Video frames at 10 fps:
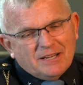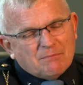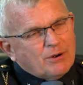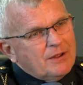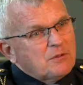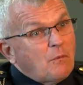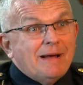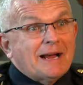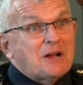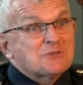I just took a
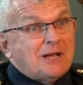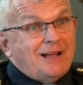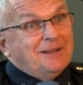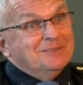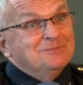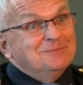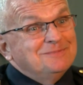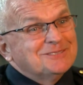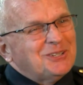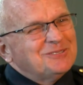great big deep breath and went
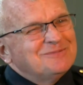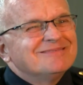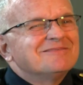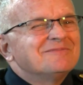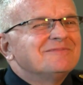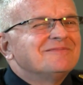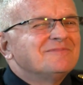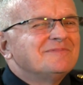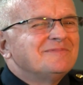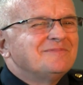back outside.
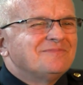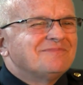So